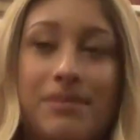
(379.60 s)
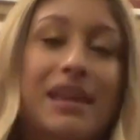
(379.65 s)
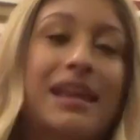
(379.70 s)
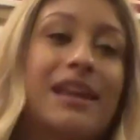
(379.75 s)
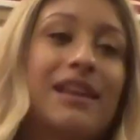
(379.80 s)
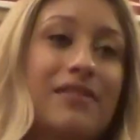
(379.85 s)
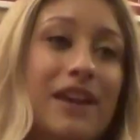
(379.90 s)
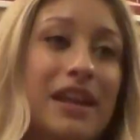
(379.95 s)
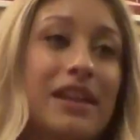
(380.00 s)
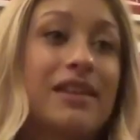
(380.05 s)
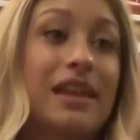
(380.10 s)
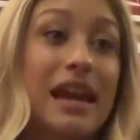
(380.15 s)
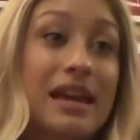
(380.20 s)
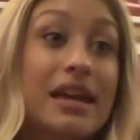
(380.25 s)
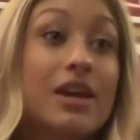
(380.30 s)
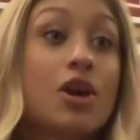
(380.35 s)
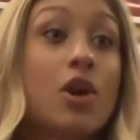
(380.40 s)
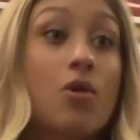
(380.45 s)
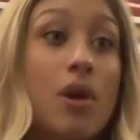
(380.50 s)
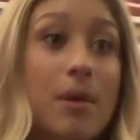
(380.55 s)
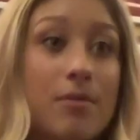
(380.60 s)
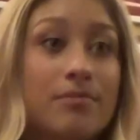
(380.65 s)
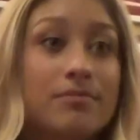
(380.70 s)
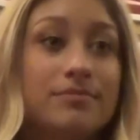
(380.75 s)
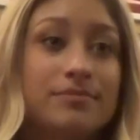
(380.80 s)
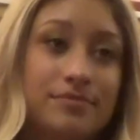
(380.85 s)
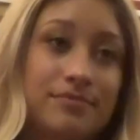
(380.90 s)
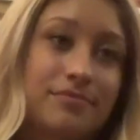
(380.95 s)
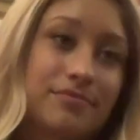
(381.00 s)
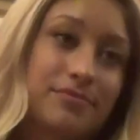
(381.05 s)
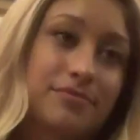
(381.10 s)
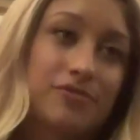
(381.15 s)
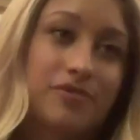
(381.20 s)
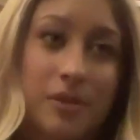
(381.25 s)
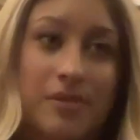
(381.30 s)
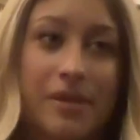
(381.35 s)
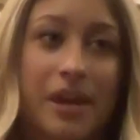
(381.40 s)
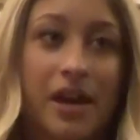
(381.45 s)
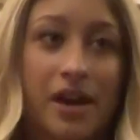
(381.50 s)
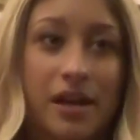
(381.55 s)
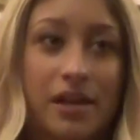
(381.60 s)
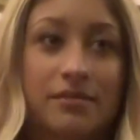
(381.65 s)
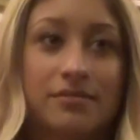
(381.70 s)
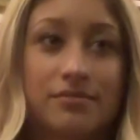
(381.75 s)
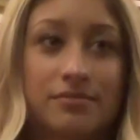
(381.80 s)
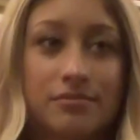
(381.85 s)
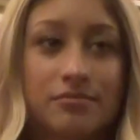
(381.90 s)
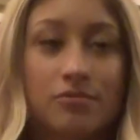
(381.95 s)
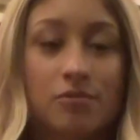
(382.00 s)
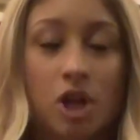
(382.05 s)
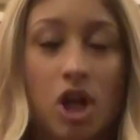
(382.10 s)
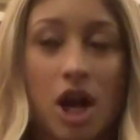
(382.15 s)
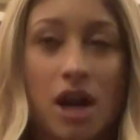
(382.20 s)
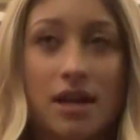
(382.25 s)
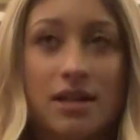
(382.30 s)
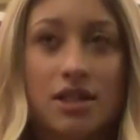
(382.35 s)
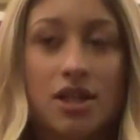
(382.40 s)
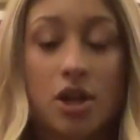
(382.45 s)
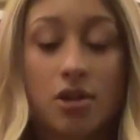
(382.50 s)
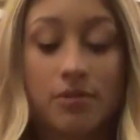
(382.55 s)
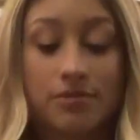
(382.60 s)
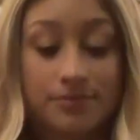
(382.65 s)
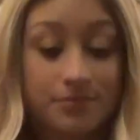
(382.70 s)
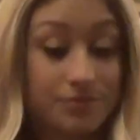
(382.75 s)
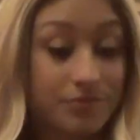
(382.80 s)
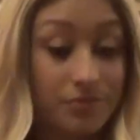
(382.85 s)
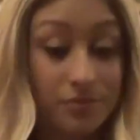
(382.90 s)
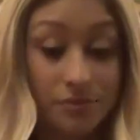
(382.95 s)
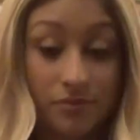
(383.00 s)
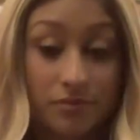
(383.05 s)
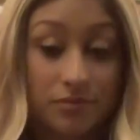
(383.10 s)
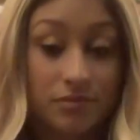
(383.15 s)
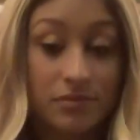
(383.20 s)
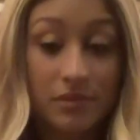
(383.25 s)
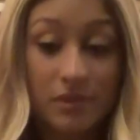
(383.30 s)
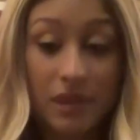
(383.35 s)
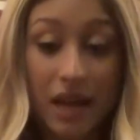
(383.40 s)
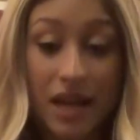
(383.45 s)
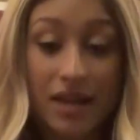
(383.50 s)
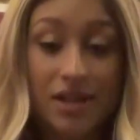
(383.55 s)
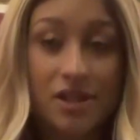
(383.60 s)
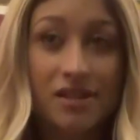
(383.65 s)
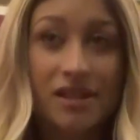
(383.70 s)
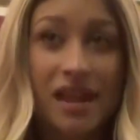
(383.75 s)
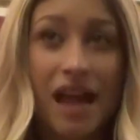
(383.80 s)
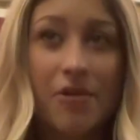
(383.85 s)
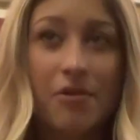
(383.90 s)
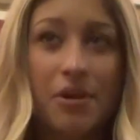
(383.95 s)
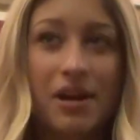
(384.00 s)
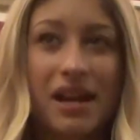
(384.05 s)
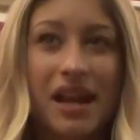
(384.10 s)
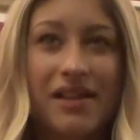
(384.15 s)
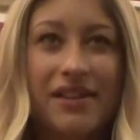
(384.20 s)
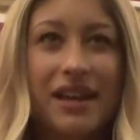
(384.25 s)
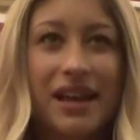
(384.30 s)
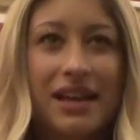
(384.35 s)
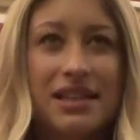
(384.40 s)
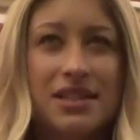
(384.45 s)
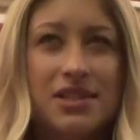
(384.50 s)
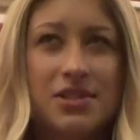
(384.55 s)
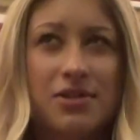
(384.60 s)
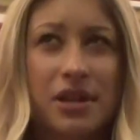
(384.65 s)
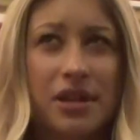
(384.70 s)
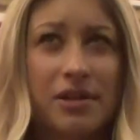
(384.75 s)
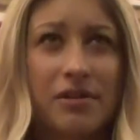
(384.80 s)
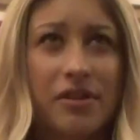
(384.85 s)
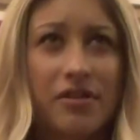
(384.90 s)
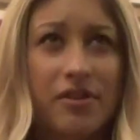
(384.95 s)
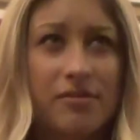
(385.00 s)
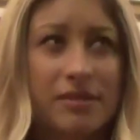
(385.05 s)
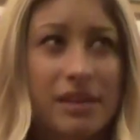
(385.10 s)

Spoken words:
then if anything, I can go up from there and work on it. So I took that one. I think I strayed away from